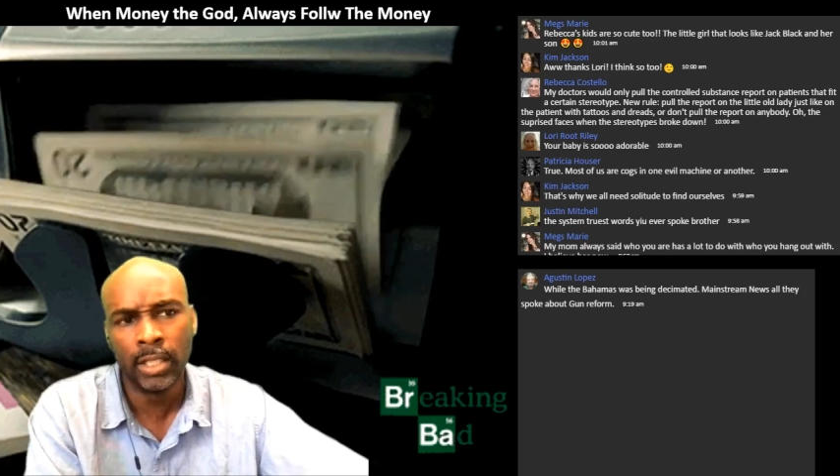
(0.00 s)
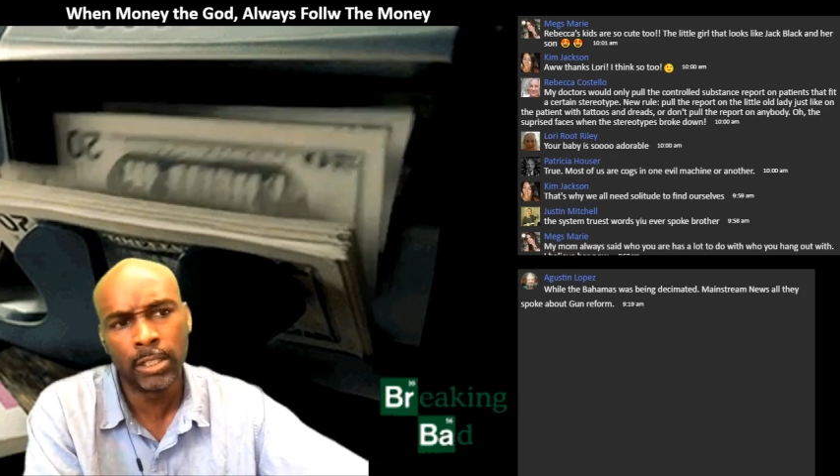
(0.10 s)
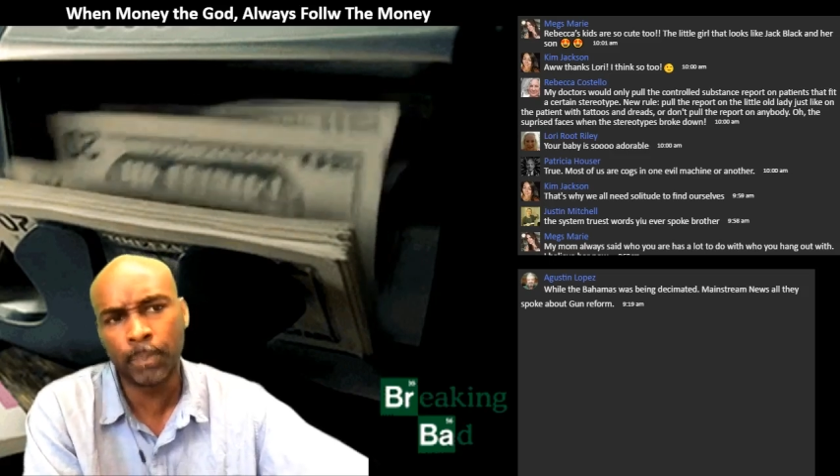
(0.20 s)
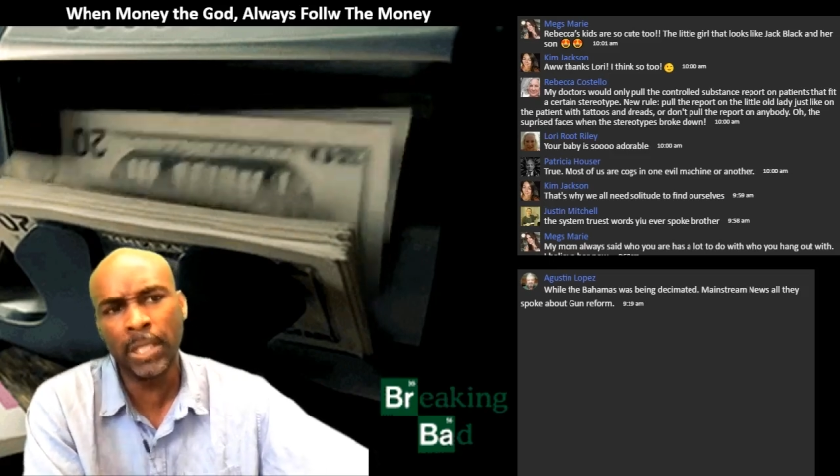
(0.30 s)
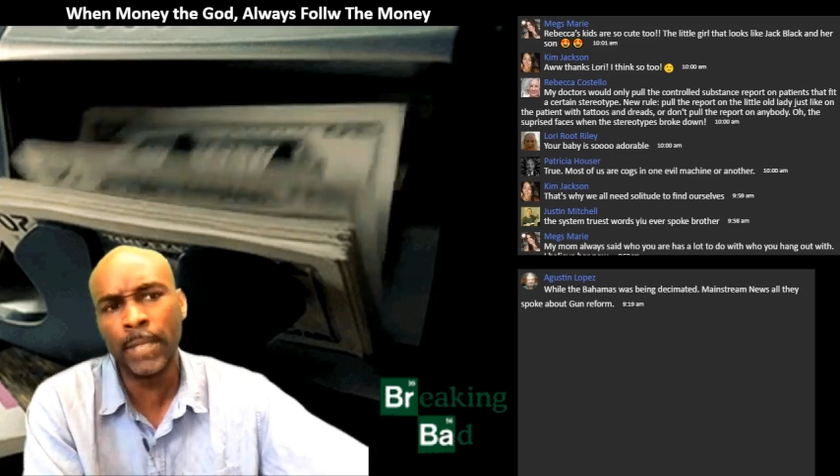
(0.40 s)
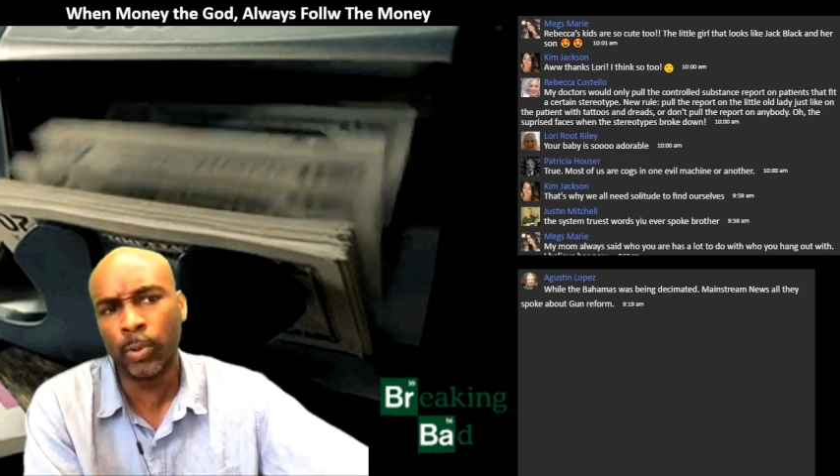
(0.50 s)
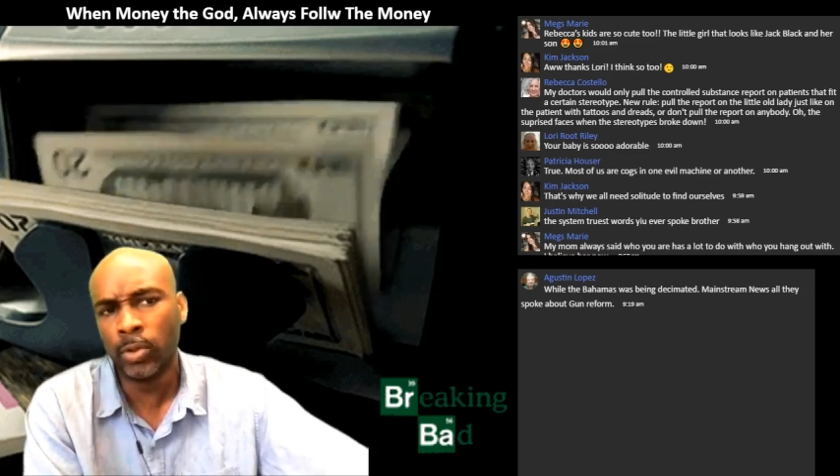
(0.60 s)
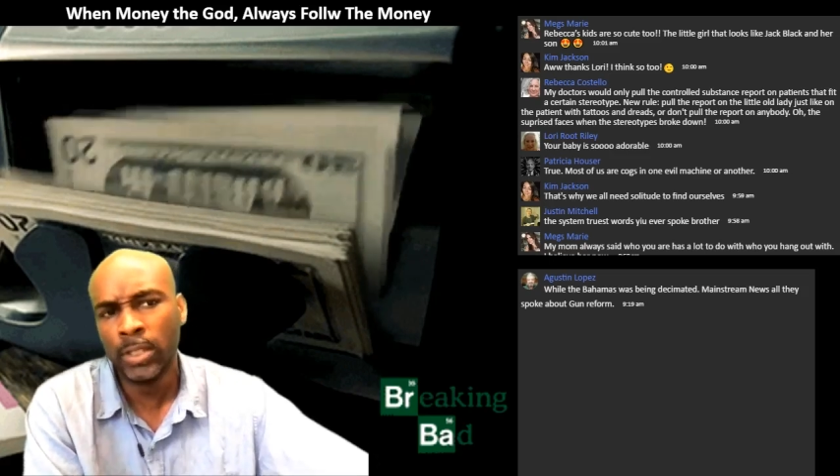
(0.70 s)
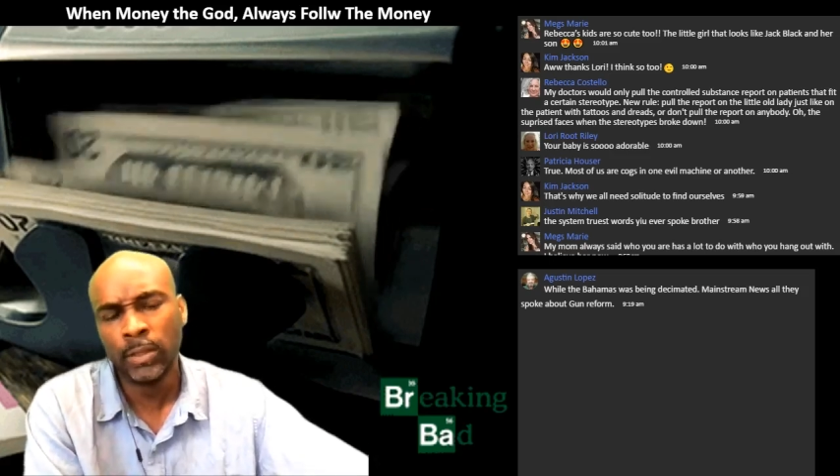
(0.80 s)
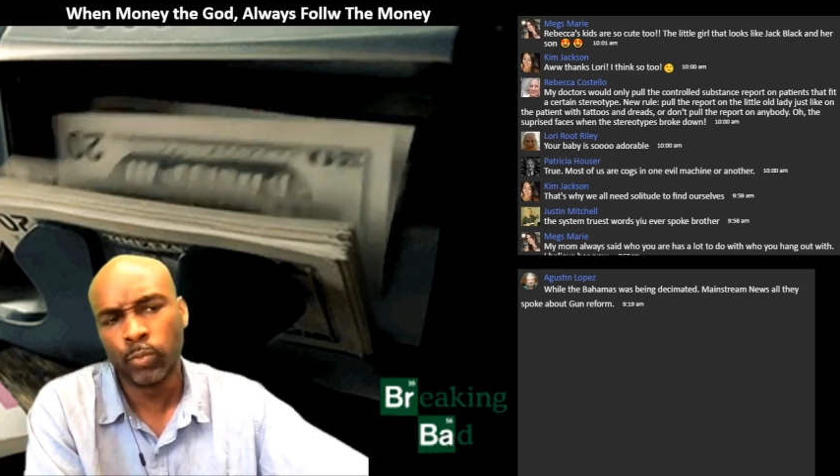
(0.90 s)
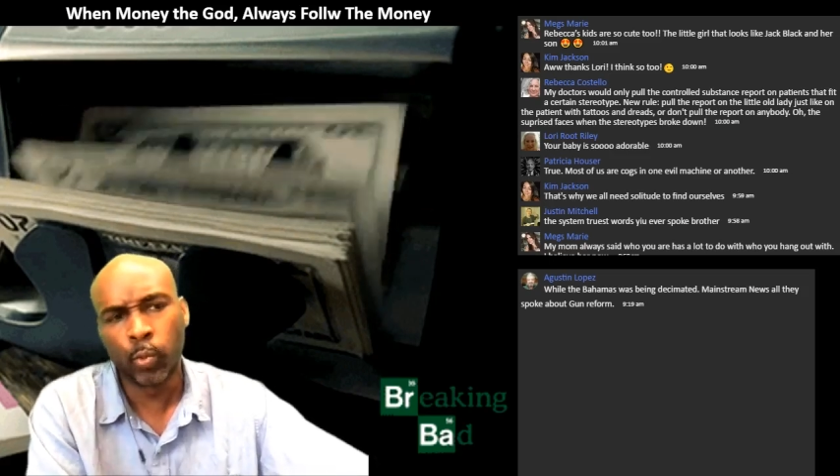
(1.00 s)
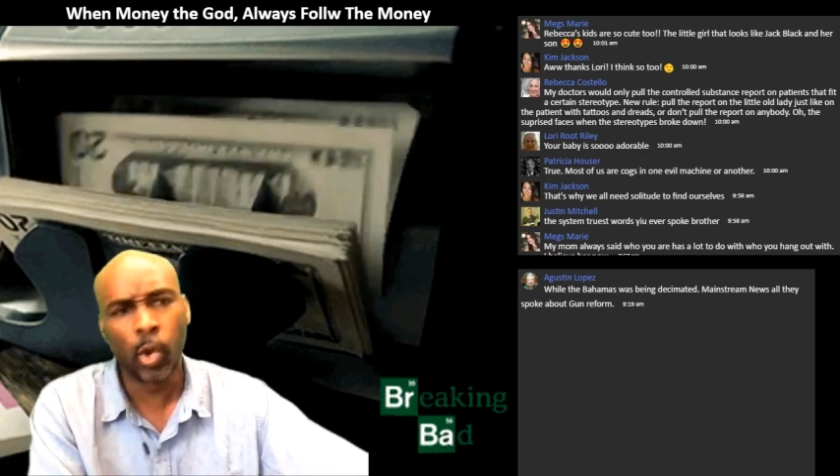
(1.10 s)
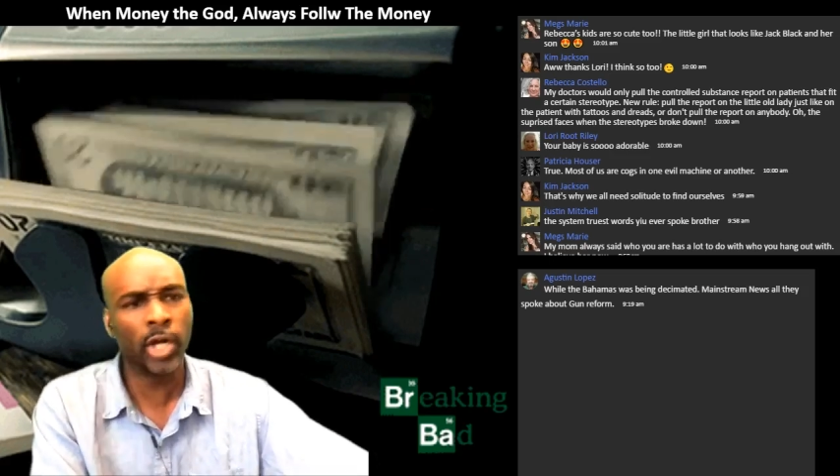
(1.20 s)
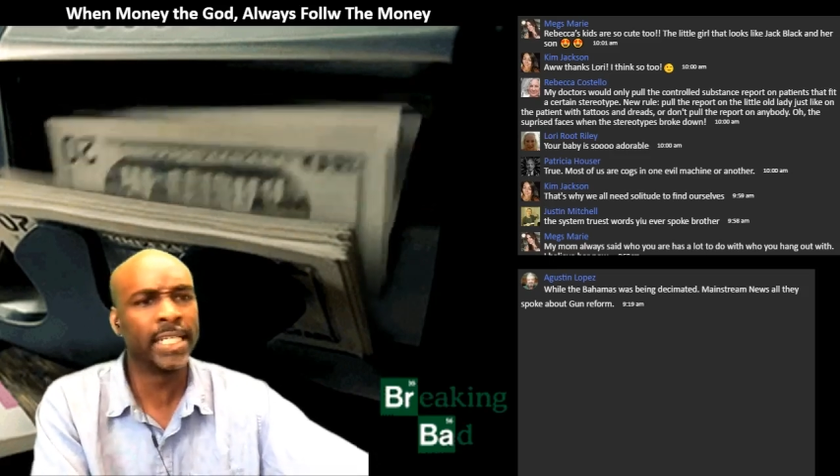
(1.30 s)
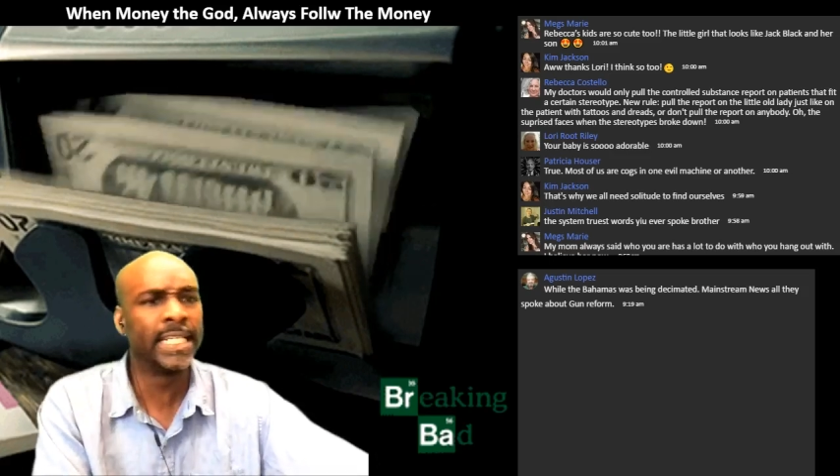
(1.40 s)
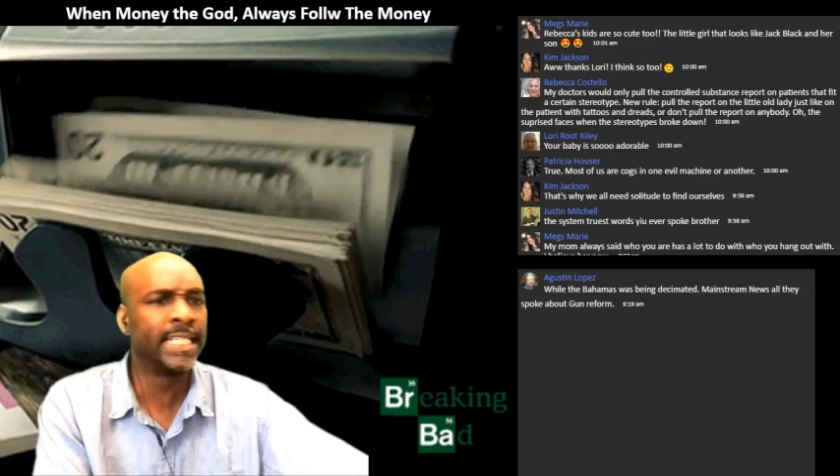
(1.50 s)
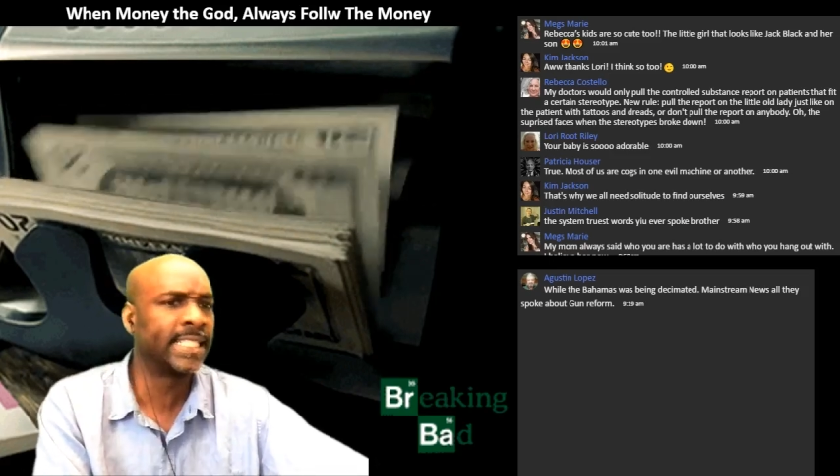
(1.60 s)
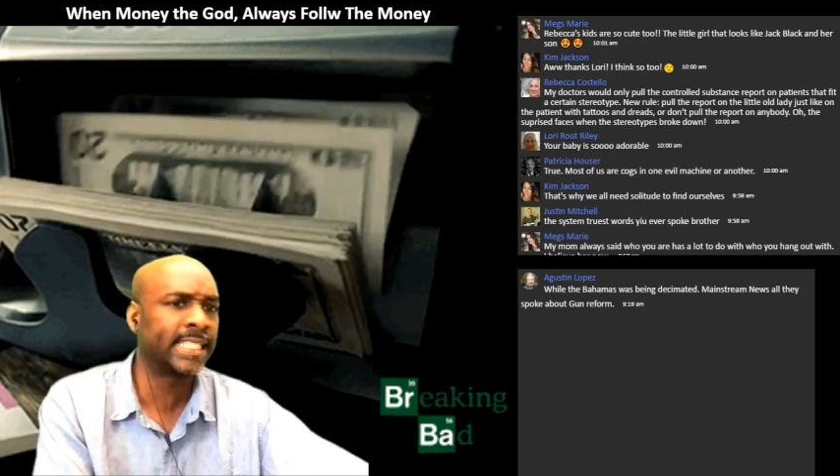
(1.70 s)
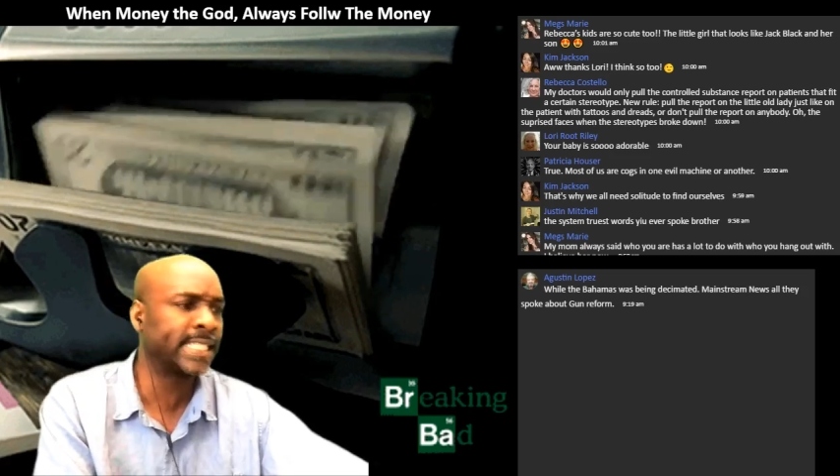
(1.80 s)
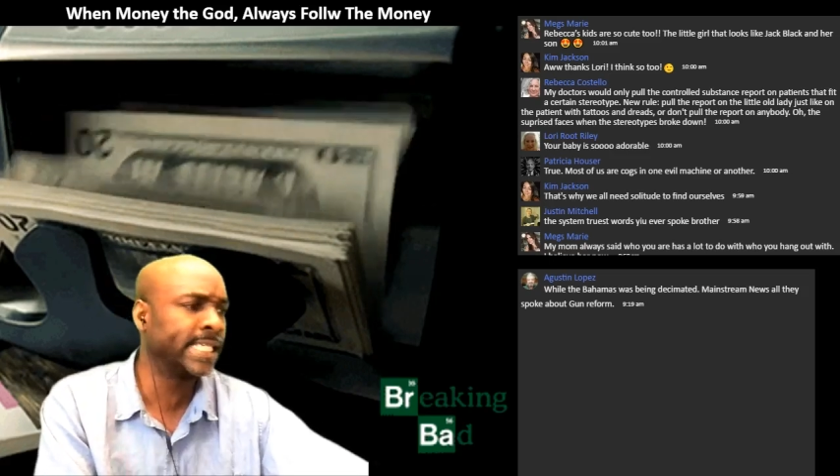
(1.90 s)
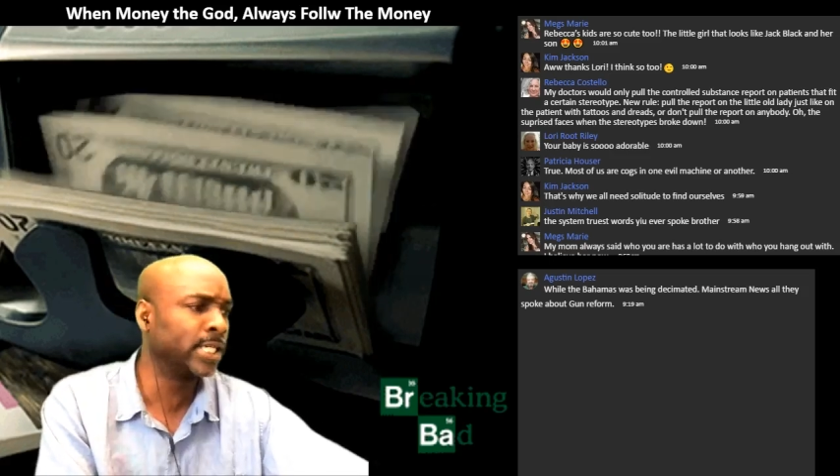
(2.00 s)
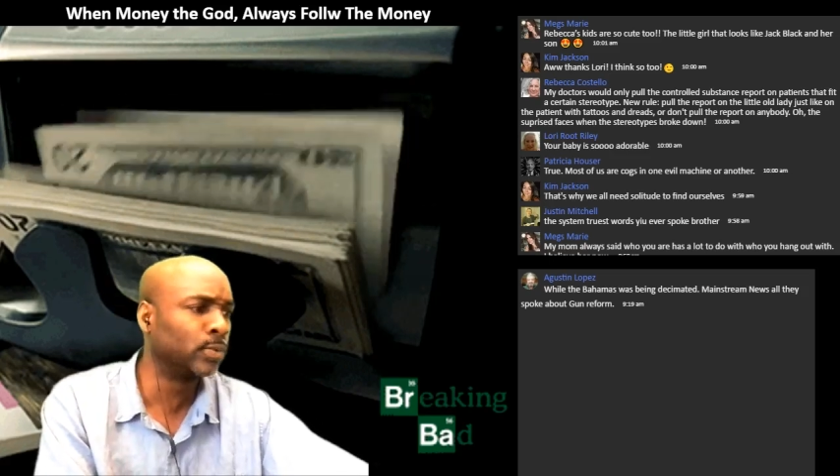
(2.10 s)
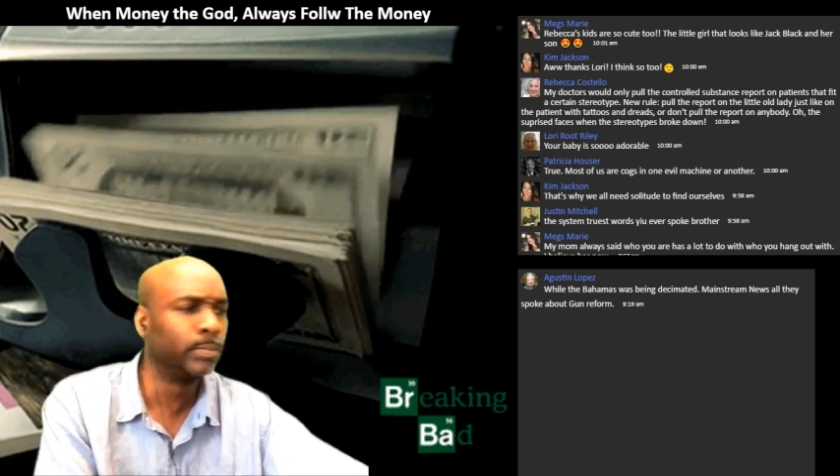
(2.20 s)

The people working in the steel